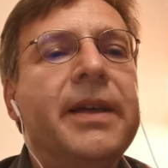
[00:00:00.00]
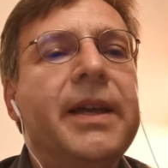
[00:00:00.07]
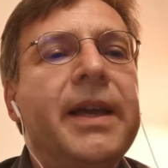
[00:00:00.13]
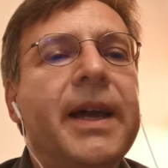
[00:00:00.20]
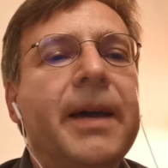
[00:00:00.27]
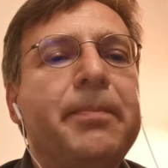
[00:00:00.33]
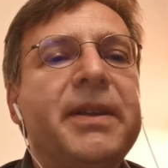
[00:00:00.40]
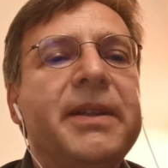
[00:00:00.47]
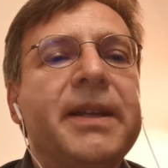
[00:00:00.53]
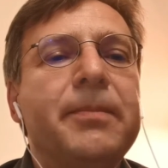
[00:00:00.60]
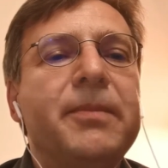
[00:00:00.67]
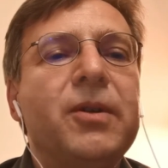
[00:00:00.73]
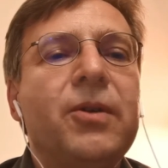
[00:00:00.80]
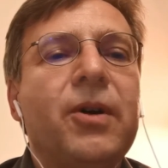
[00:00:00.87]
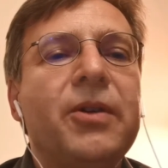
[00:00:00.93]
The
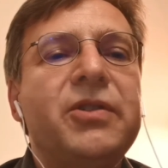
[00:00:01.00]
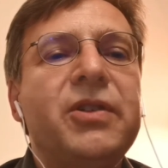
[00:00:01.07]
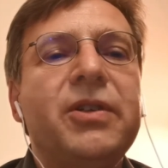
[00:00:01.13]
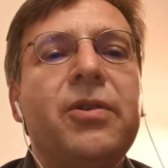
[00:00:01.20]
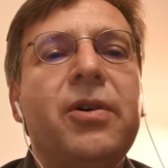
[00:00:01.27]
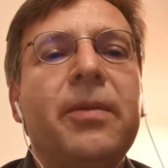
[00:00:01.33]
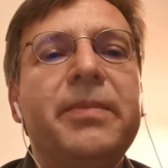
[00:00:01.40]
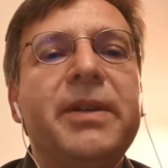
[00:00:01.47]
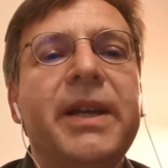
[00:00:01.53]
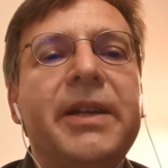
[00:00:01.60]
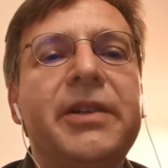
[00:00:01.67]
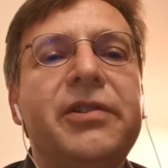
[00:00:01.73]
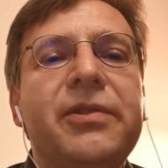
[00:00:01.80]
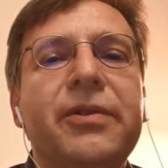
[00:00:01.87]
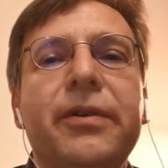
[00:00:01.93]
epidemiologic
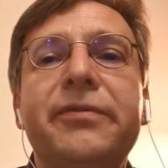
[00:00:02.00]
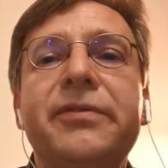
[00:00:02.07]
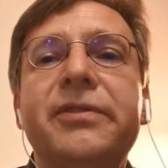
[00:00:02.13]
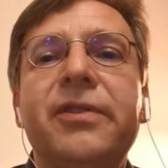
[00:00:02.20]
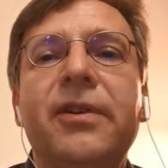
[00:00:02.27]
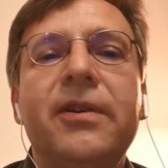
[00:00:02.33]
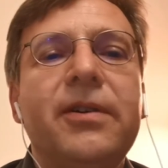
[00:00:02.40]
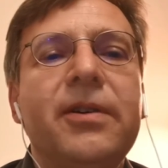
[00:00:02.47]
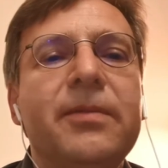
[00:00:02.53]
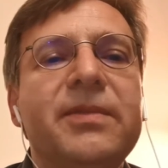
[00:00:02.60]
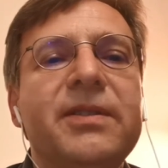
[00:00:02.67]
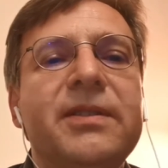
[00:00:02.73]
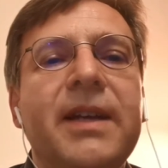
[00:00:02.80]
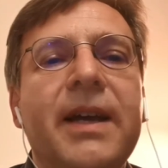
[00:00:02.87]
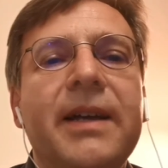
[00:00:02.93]
combination of
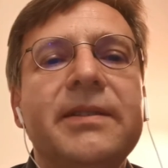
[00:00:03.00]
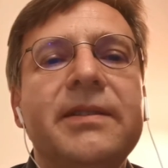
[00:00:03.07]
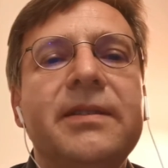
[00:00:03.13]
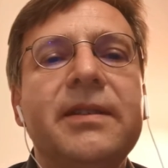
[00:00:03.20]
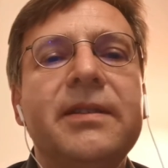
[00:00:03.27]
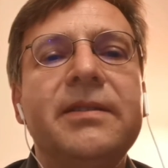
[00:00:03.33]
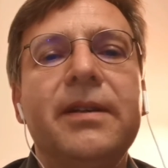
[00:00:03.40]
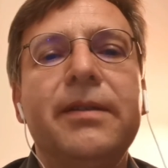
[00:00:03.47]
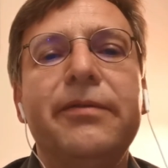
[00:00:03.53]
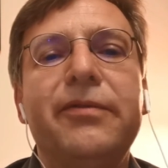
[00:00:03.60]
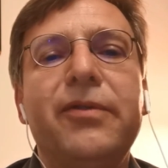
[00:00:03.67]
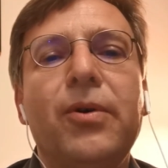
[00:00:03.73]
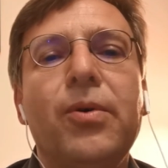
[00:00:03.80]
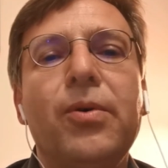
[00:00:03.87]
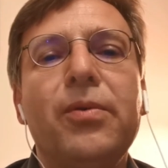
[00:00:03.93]
circumstances
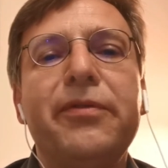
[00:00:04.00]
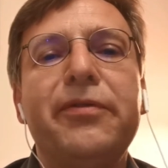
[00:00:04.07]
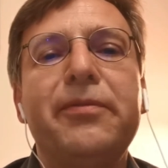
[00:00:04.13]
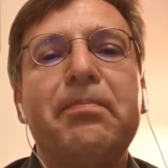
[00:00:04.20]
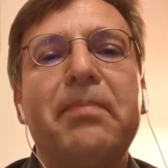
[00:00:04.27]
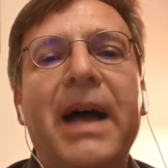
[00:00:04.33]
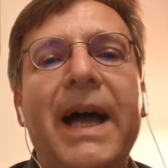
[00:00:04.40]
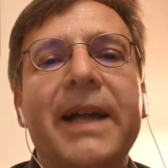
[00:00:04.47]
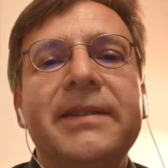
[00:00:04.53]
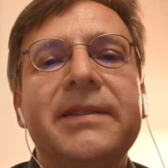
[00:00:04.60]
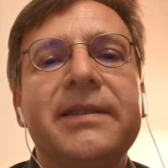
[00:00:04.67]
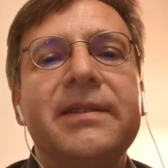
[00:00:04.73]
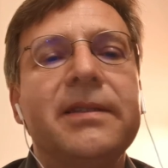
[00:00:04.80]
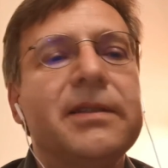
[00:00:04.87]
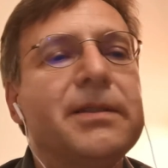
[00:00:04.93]
involved
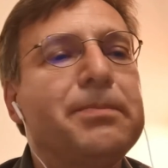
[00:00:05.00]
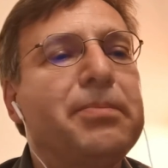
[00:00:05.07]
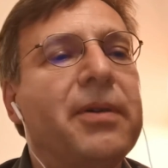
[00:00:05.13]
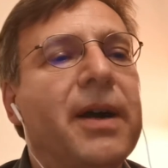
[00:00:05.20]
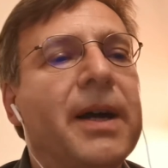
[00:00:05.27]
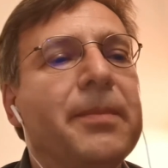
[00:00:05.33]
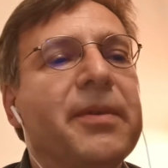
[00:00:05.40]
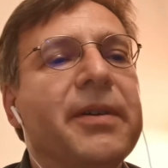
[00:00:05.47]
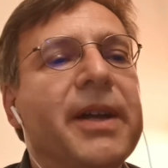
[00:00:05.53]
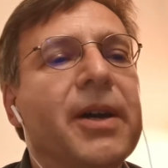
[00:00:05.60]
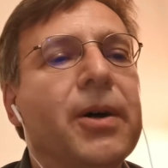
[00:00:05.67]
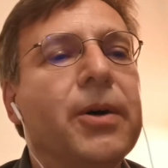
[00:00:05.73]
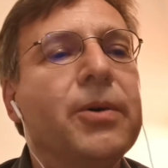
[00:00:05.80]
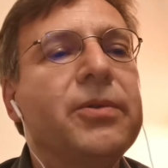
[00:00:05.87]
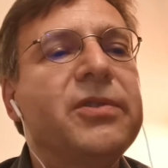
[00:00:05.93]
bats as primary
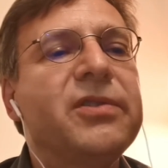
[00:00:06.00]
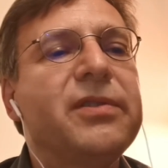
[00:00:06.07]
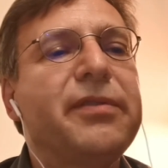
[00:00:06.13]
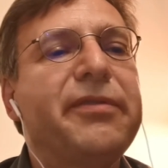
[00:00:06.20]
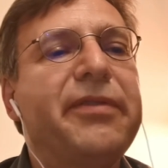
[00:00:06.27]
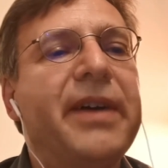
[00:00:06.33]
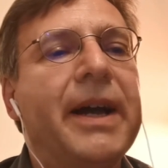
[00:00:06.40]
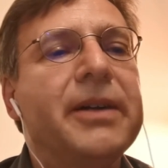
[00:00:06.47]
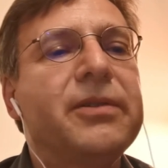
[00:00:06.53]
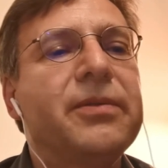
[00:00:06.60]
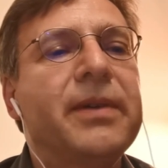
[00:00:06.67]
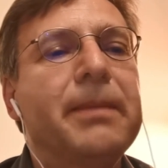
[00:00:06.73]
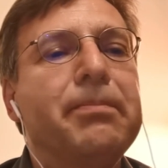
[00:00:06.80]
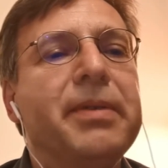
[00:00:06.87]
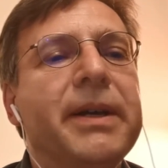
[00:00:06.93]
host,
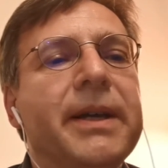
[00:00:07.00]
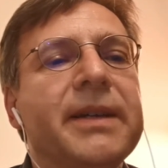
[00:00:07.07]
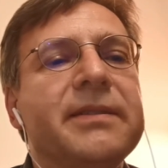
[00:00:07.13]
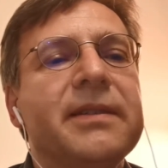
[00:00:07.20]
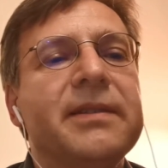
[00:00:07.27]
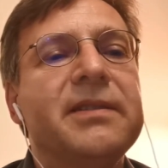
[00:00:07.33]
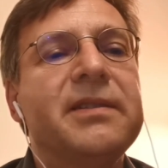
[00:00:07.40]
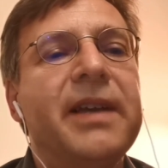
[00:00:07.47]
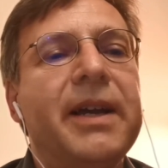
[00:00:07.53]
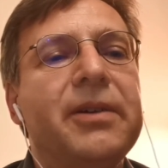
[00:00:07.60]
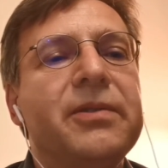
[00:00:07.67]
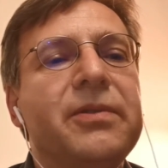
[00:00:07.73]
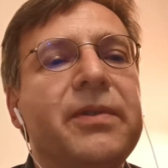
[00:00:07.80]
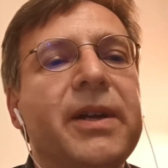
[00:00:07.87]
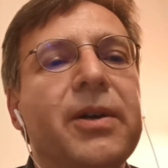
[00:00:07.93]
factory pigs as
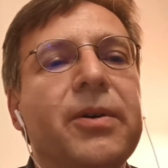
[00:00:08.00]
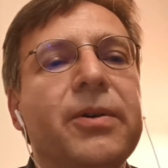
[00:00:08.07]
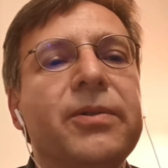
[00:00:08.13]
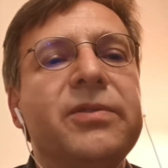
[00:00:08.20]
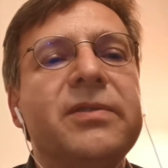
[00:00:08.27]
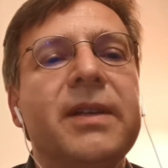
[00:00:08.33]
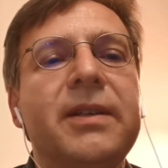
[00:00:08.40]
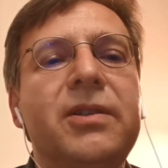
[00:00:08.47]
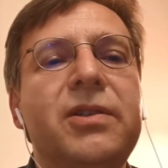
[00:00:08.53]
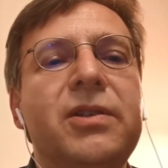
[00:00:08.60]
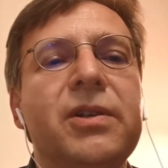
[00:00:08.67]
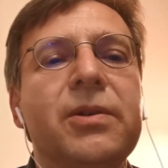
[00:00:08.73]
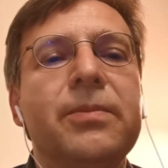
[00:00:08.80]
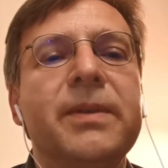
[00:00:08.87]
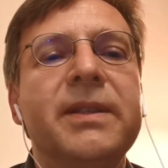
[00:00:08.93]
secondary host, and
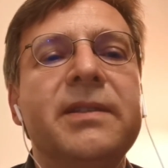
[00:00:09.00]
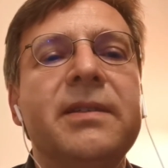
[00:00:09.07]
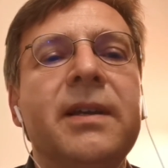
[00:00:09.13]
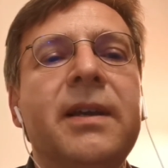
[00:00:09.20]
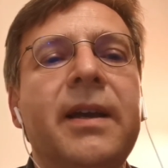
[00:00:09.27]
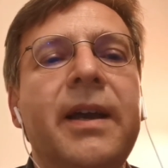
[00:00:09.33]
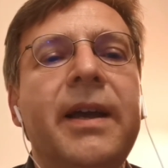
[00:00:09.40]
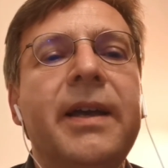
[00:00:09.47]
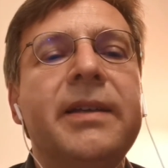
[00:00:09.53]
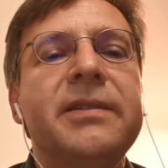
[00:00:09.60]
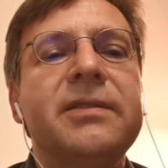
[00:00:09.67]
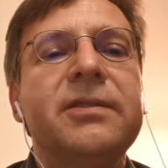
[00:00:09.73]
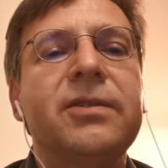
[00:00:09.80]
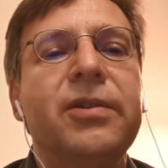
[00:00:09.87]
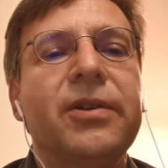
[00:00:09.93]
humans
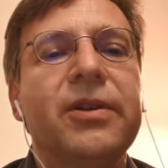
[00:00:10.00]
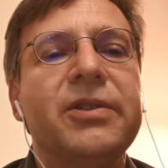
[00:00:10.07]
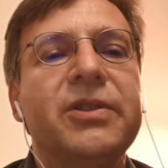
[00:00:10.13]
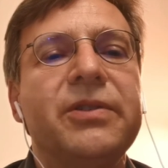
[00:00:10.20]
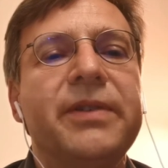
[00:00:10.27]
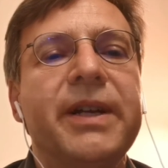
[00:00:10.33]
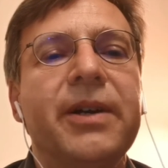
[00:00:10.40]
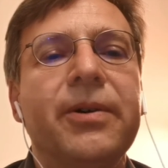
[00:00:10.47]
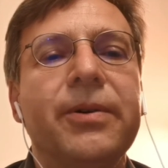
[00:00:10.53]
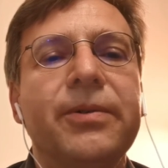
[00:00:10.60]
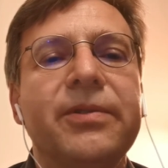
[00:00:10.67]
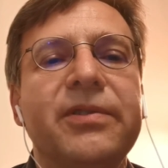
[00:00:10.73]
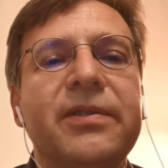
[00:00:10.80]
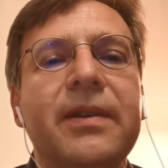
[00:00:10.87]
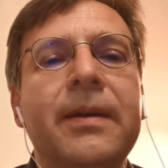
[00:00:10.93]
as tertiary
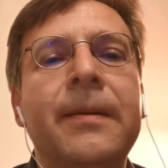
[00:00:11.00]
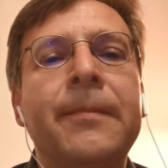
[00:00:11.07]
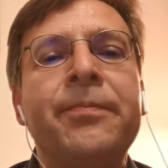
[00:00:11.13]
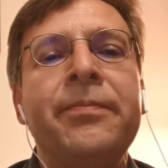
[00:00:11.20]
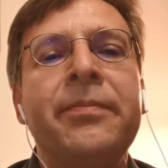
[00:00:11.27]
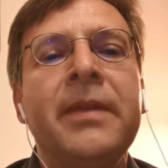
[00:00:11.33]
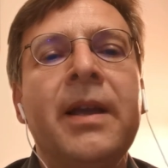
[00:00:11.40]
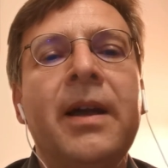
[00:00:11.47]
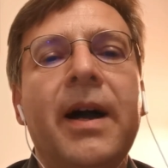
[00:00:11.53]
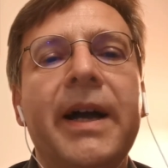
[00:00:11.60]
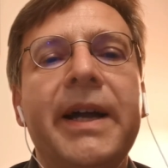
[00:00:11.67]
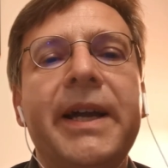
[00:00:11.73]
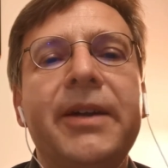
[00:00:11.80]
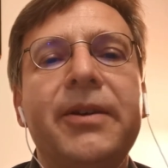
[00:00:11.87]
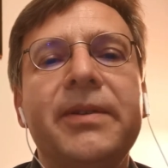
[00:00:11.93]
host.
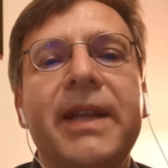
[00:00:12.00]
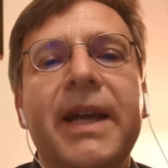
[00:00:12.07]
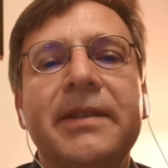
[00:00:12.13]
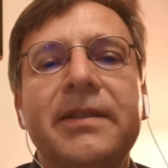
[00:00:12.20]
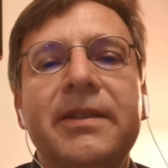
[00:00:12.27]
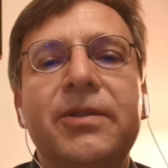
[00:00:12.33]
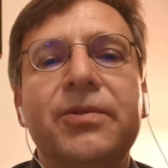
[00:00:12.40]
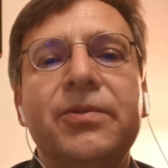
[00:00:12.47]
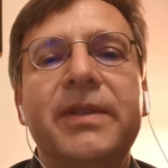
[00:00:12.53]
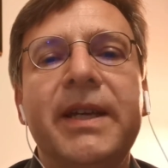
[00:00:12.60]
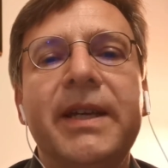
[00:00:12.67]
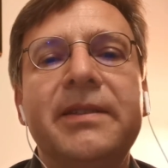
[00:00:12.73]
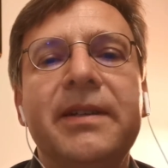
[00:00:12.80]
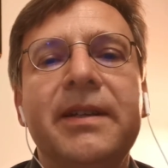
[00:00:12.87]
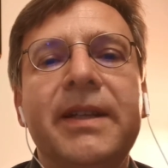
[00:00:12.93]
I cannot get into
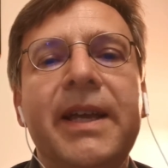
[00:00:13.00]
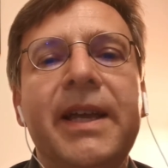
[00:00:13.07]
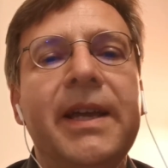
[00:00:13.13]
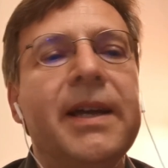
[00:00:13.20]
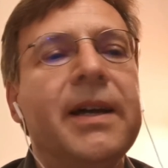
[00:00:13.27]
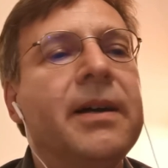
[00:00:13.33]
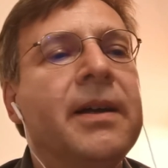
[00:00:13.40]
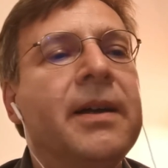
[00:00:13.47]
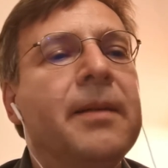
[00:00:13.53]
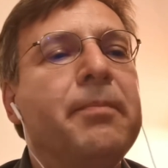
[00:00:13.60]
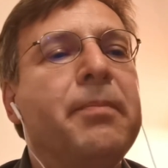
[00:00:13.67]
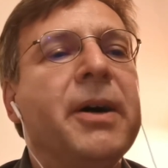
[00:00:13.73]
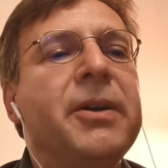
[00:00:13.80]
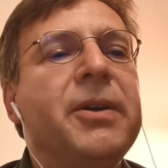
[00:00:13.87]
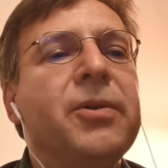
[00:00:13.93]
detail here,
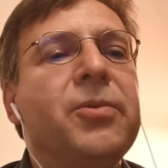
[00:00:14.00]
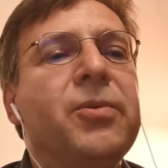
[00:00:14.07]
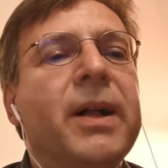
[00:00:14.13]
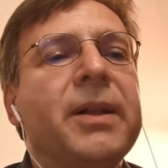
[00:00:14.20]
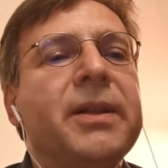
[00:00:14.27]
but you're